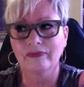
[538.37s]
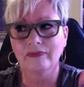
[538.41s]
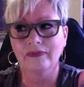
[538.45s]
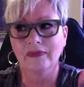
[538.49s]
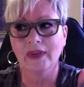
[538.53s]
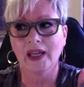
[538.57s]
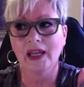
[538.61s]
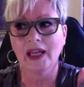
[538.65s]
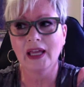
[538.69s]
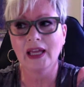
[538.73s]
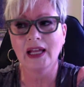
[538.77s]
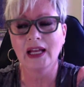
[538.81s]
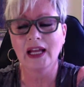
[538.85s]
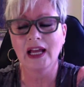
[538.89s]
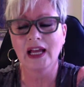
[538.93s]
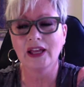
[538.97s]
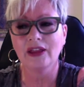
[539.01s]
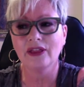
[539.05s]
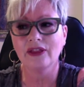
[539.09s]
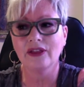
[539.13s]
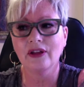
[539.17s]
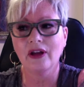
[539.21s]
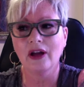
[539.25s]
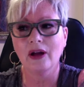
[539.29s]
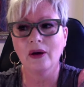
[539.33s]
And I
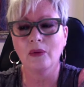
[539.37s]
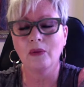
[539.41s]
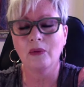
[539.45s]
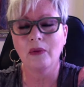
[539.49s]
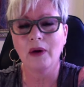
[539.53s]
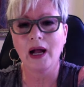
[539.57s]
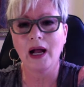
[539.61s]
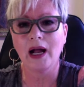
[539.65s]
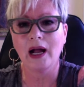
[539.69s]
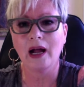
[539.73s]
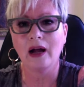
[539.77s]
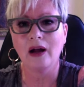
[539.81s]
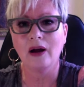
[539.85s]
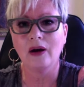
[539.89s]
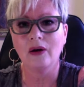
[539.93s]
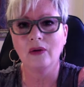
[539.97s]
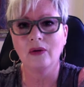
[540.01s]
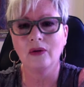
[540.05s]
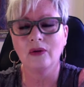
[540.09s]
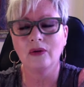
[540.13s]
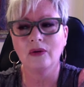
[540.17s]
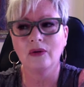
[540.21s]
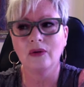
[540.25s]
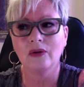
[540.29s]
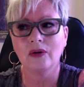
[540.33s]
thought, wow,
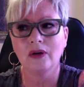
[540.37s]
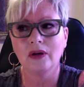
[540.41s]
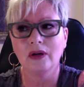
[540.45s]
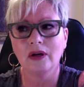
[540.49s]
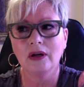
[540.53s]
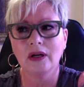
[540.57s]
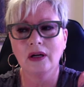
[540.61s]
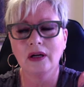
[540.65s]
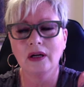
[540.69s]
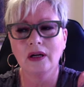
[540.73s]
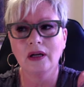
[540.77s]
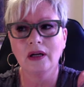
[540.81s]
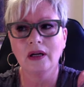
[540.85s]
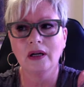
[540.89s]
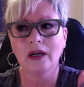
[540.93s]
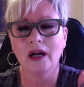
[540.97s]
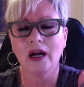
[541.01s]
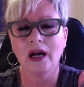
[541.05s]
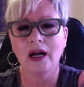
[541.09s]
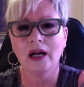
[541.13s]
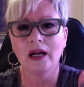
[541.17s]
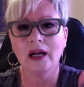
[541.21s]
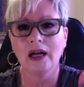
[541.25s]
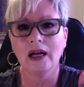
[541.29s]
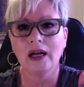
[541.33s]

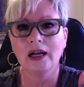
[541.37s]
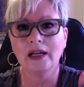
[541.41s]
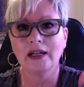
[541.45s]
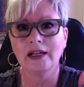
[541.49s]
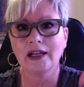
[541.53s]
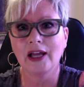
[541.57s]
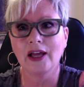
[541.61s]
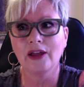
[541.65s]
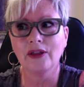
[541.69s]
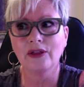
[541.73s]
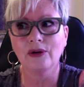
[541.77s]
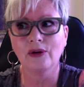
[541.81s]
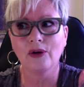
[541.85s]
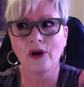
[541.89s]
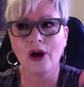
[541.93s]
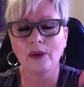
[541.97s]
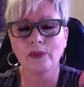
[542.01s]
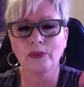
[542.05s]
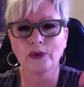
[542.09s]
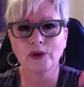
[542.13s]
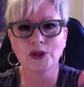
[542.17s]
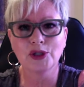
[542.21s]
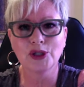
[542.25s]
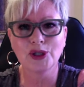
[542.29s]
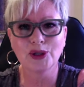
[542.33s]
another
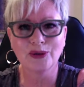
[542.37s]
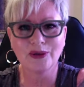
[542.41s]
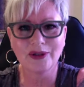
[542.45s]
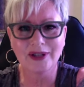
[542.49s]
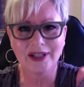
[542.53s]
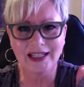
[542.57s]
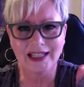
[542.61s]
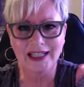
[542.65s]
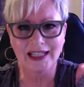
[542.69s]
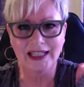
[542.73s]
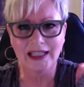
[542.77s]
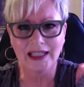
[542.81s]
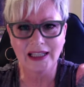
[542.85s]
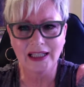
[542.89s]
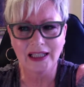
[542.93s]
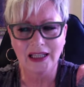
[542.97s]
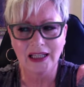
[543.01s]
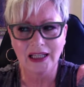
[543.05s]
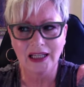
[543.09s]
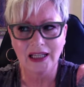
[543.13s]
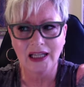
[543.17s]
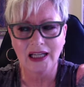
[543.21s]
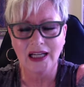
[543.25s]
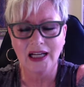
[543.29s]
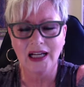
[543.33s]
opportunity.
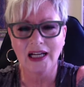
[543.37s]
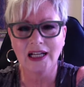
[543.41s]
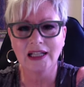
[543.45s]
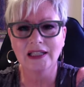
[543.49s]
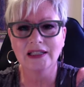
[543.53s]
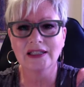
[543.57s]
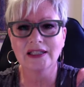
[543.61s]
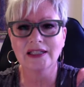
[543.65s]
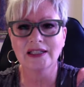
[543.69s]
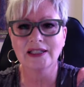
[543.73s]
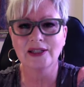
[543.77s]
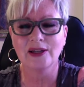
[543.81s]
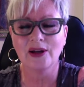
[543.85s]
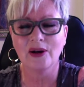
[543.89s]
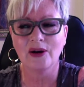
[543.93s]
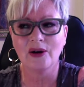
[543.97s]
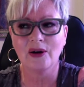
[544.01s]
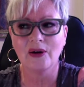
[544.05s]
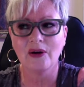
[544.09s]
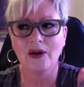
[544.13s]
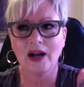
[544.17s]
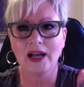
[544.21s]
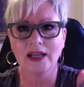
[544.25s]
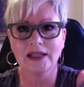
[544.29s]
And so I